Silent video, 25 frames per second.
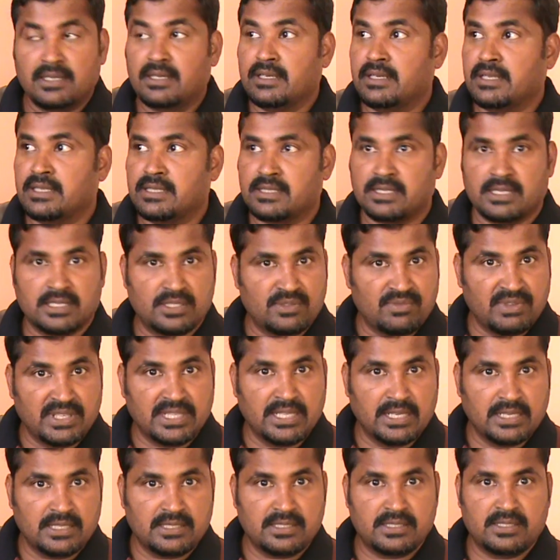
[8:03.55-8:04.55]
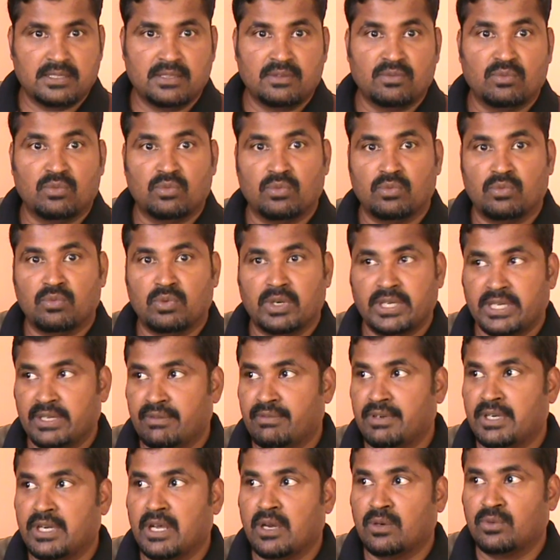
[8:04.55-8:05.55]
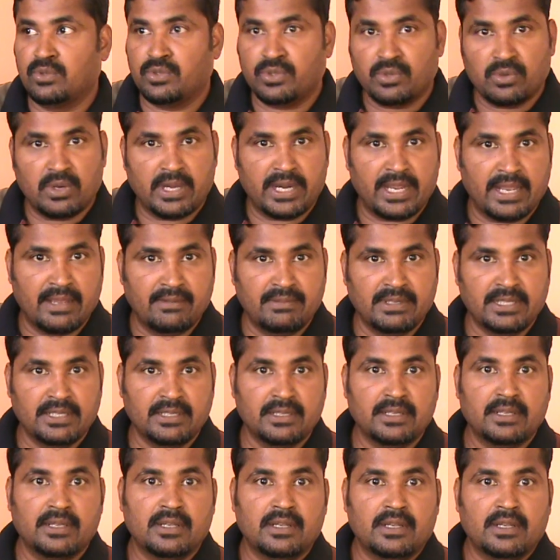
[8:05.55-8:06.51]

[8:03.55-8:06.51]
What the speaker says: discuss with us whatever doubt you are having.